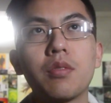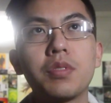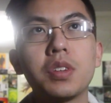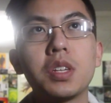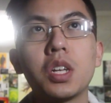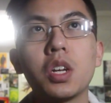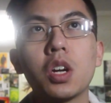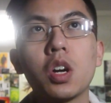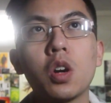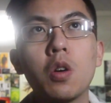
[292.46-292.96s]

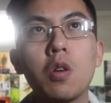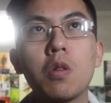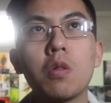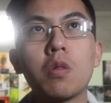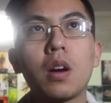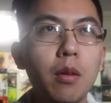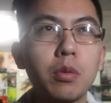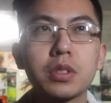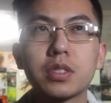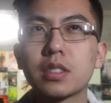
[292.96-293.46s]

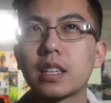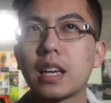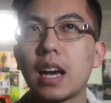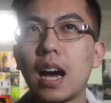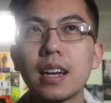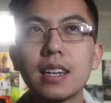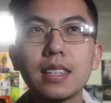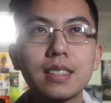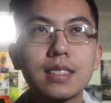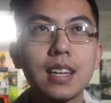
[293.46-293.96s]
video, I was
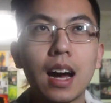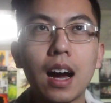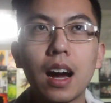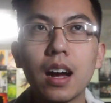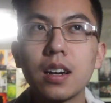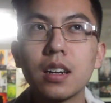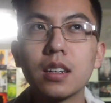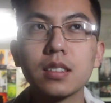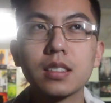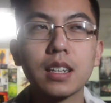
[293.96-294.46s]
kind of
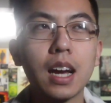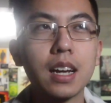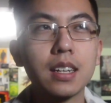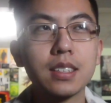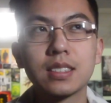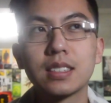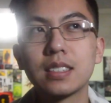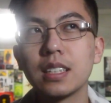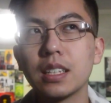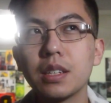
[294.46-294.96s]
tired, it's kind
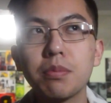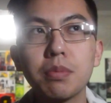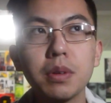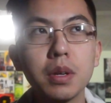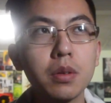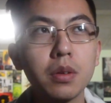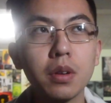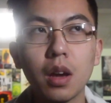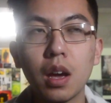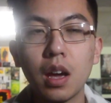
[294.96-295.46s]
of
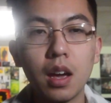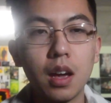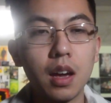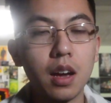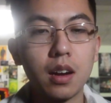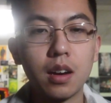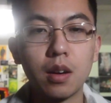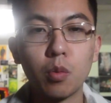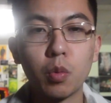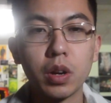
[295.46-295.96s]
sleepy
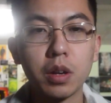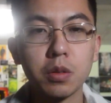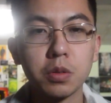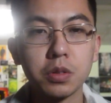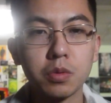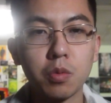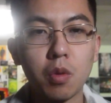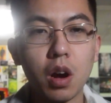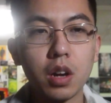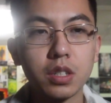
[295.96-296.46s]
when I
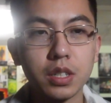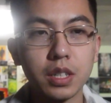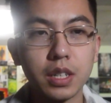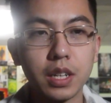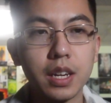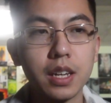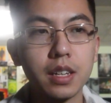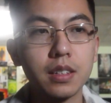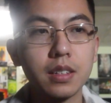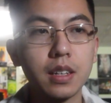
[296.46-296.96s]
was
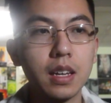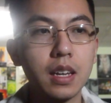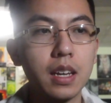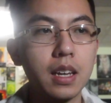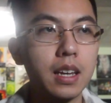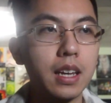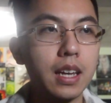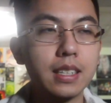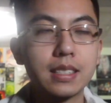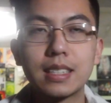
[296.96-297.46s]
watching it.
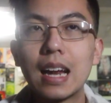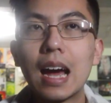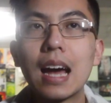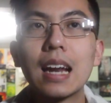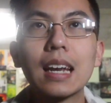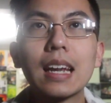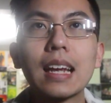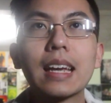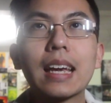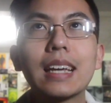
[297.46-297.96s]
it's
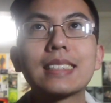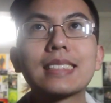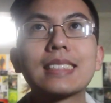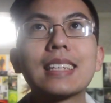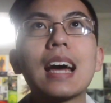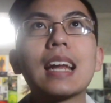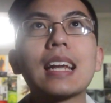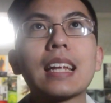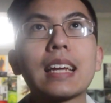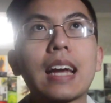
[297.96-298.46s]
not
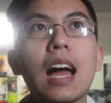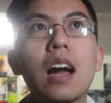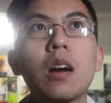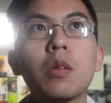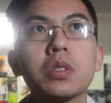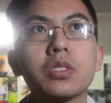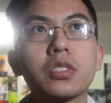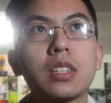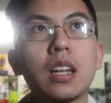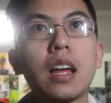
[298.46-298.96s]
like I
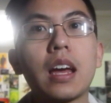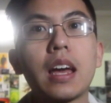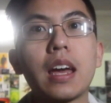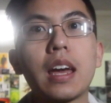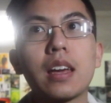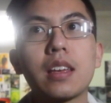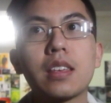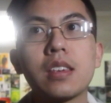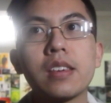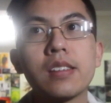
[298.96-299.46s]
was
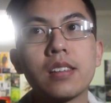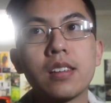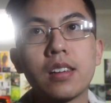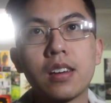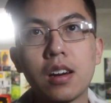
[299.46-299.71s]
like, you